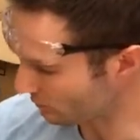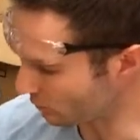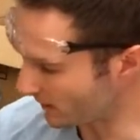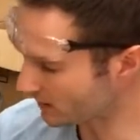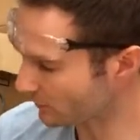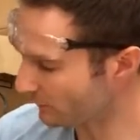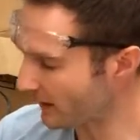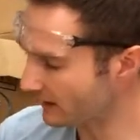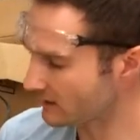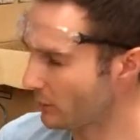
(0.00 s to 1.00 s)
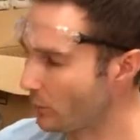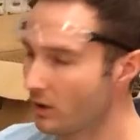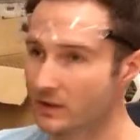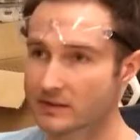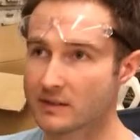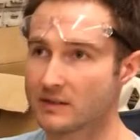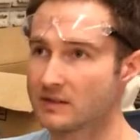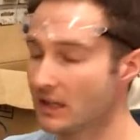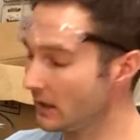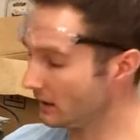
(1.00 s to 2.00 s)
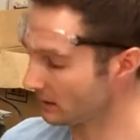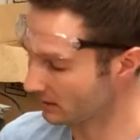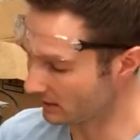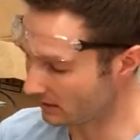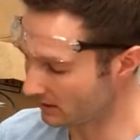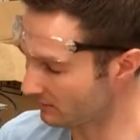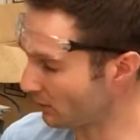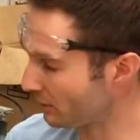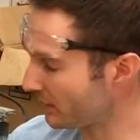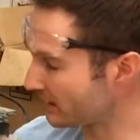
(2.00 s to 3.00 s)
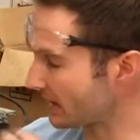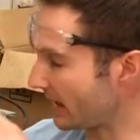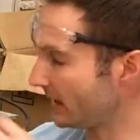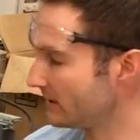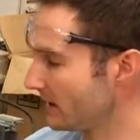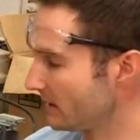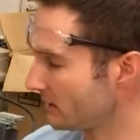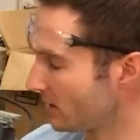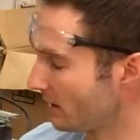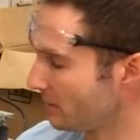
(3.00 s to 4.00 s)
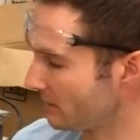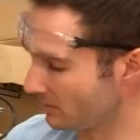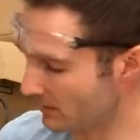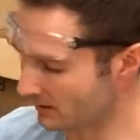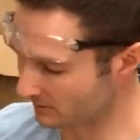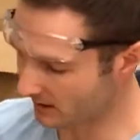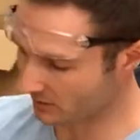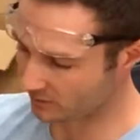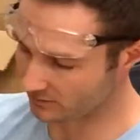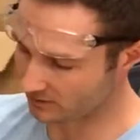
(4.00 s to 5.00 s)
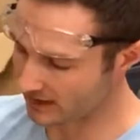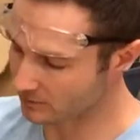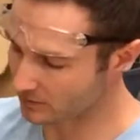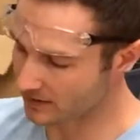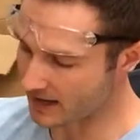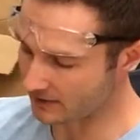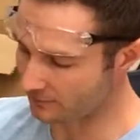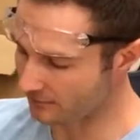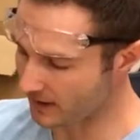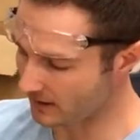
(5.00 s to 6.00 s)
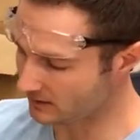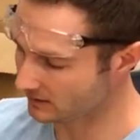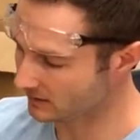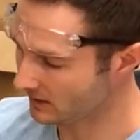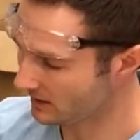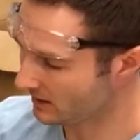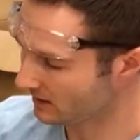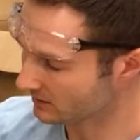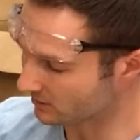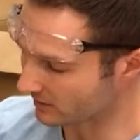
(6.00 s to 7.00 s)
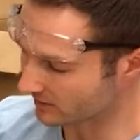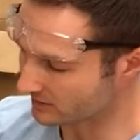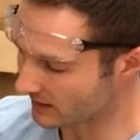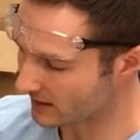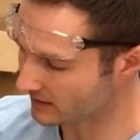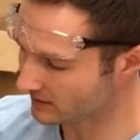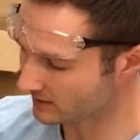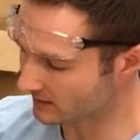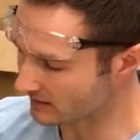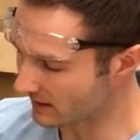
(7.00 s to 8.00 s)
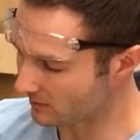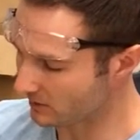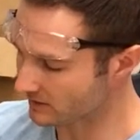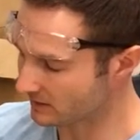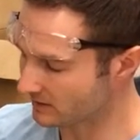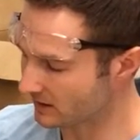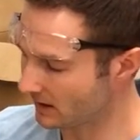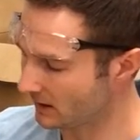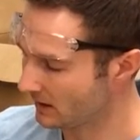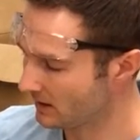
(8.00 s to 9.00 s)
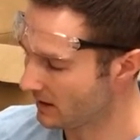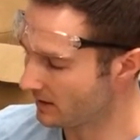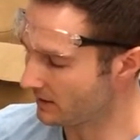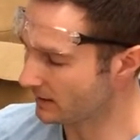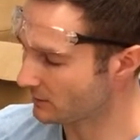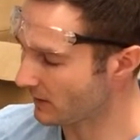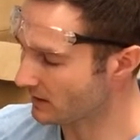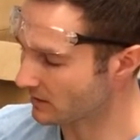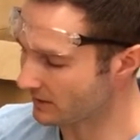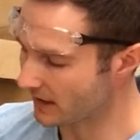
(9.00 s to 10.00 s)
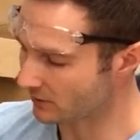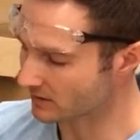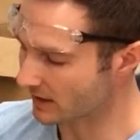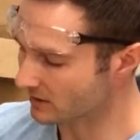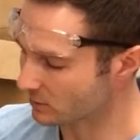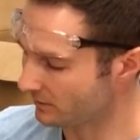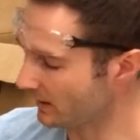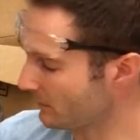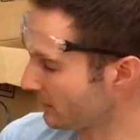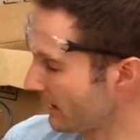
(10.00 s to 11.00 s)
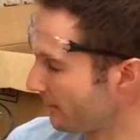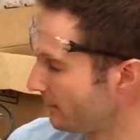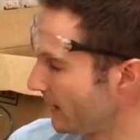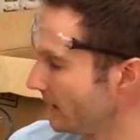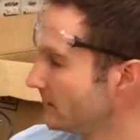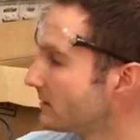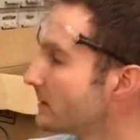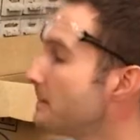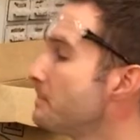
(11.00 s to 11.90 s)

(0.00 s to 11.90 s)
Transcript: which face he wants to see on both the sides and the top and the bottom. Okay, and we've labeled that face. So on the sides, he's decided he wants to see this face on the outside, so we've labeled that face.